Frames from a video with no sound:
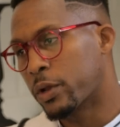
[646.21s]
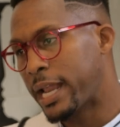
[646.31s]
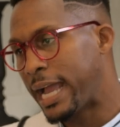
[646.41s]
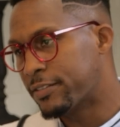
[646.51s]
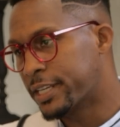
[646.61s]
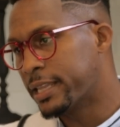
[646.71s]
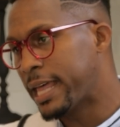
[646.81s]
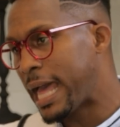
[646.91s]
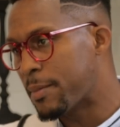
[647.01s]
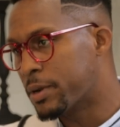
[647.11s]
we're going to have to get in the
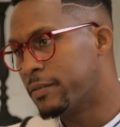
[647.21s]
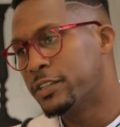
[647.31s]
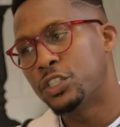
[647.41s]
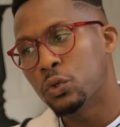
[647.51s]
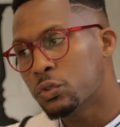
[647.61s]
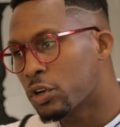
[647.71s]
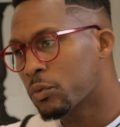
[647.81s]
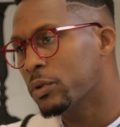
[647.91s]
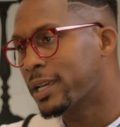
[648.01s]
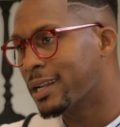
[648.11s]
habit of, and children
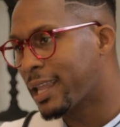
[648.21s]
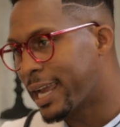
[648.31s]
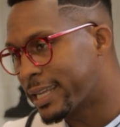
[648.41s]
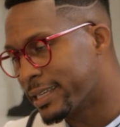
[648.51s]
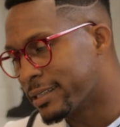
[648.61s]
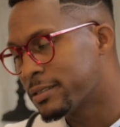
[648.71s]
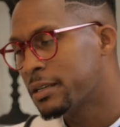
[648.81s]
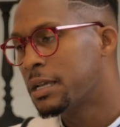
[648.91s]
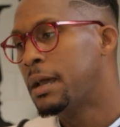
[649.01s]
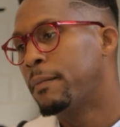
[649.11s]
aren't really going to like this,
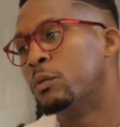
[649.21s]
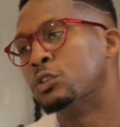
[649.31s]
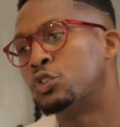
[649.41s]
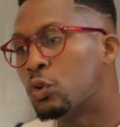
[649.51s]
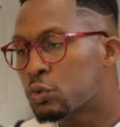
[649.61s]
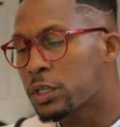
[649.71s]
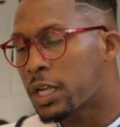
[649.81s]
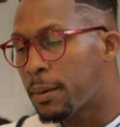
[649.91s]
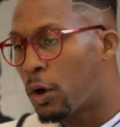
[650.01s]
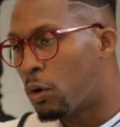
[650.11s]
but when children
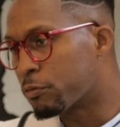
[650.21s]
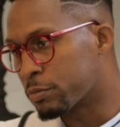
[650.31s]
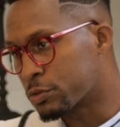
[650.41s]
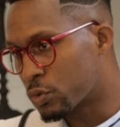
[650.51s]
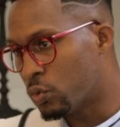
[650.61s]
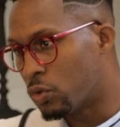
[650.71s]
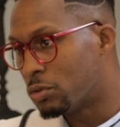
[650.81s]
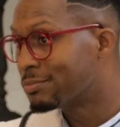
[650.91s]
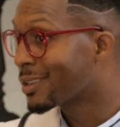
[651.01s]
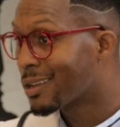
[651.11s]
come home from
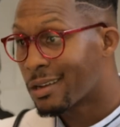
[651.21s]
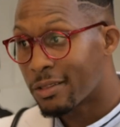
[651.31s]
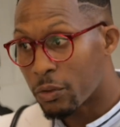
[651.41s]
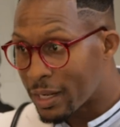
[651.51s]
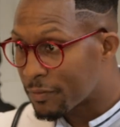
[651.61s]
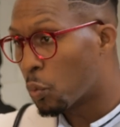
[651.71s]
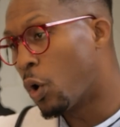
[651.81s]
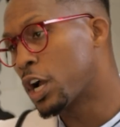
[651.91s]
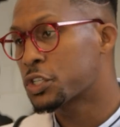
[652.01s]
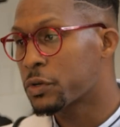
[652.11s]
school, they're going to have to
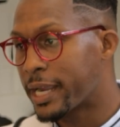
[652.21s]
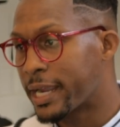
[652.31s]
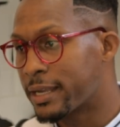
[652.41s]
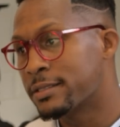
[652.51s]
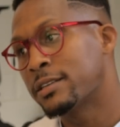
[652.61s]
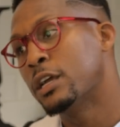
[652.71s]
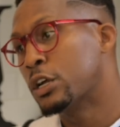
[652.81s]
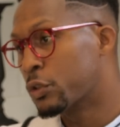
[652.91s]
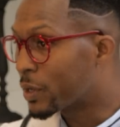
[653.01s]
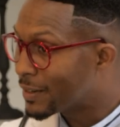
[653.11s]
wash their hands,
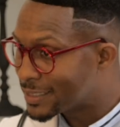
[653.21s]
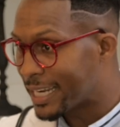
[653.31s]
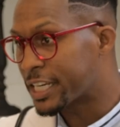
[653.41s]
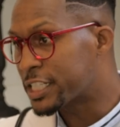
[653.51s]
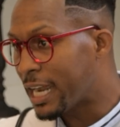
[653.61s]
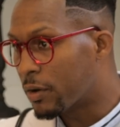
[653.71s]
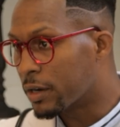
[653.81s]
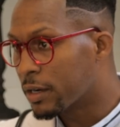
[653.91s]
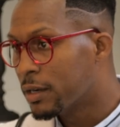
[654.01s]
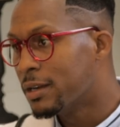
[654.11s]
they're going to have to take a shower.
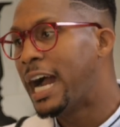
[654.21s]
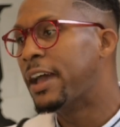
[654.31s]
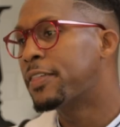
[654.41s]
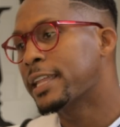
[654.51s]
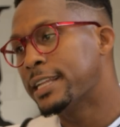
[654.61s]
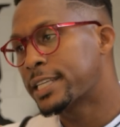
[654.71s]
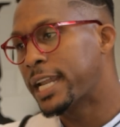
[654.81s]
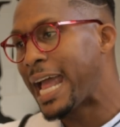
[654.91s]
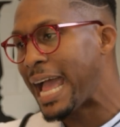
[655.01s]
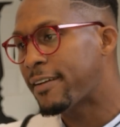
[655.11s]
I think that it's
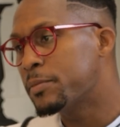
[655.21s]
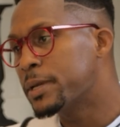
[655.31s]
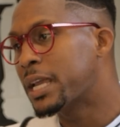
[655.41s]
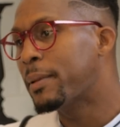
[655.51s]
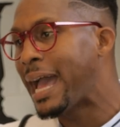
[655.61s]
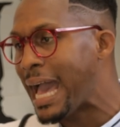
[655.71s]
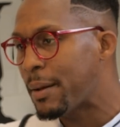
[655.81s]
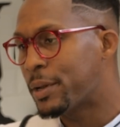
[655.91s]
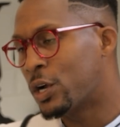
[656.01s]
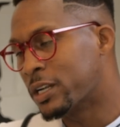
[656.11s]
going to have to become a
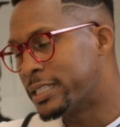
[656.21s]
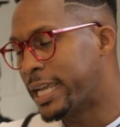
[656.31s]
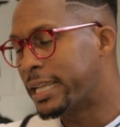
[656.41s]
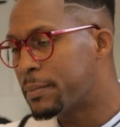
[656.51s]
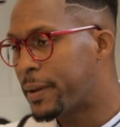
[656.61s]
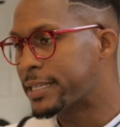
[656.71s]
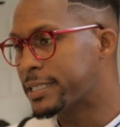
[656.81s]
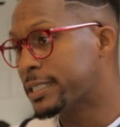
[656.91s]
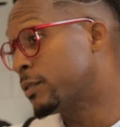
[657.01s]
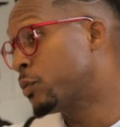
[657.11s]
habit on a daily
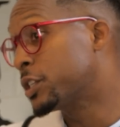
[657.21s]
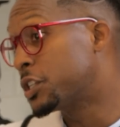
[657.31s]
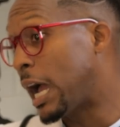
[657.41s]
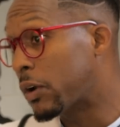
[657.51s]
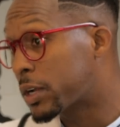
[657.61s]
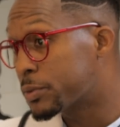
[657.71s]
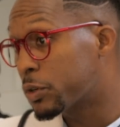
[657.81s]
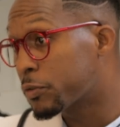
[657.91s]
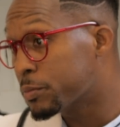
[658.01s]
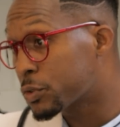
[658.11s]
basis of when a child comes
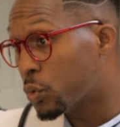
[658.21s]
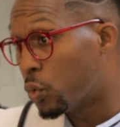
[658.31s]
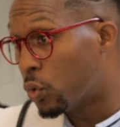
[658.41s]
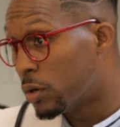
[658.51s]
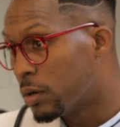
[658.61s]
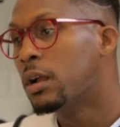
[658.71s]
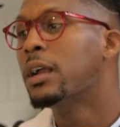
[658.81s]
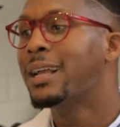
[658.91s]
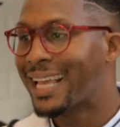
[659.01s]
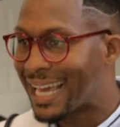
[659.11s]
home from school,
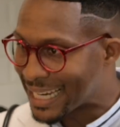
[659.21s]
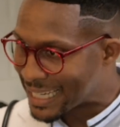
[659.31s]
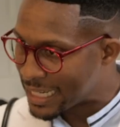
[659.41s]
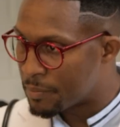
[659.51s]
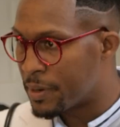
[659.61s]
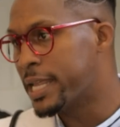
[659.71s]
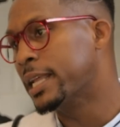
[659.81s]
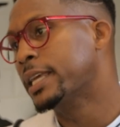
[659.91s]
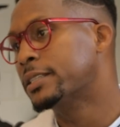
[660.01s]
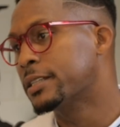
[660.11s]
they got to get
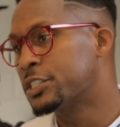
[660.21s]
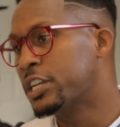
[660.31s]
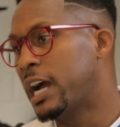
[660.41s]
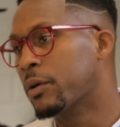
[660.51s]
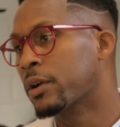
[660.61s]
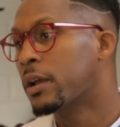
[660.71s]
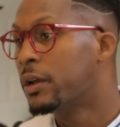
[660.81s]
immediately into the shower.